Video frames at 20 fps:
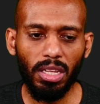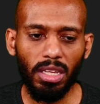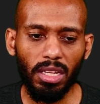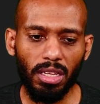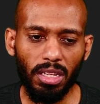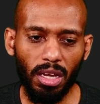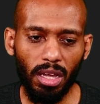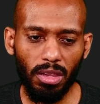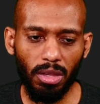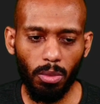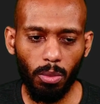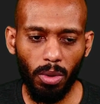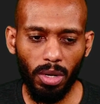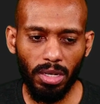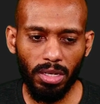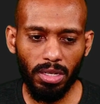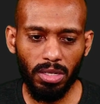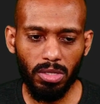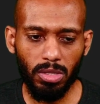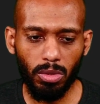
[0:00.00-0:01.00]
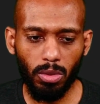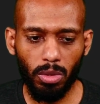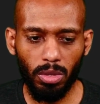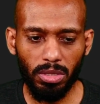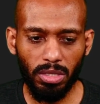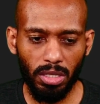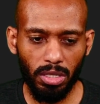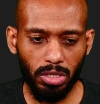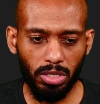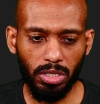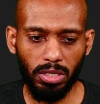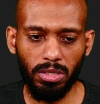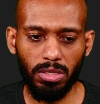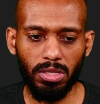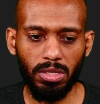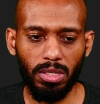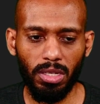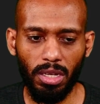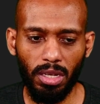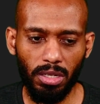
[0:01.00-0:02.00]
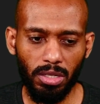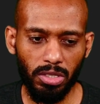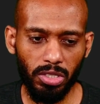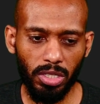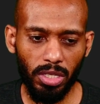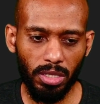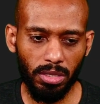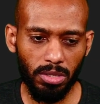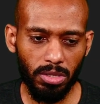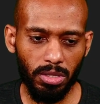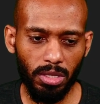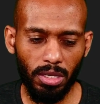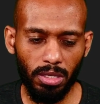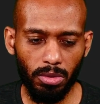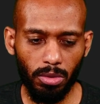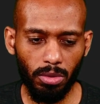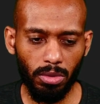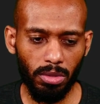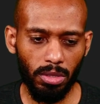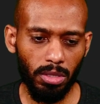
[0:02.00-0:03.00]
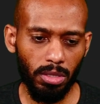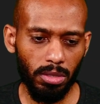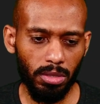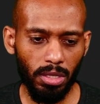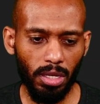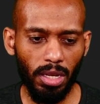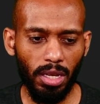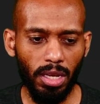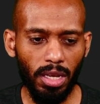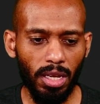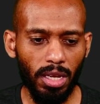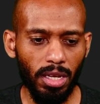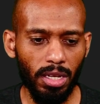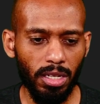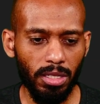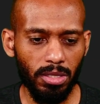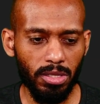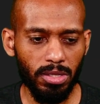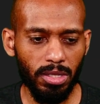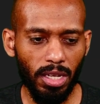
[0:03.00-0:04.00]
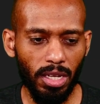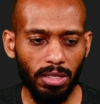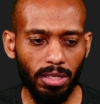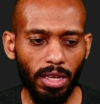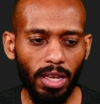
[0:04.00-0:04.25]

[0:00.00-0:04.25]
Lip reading: The other one is called initiate state or init state.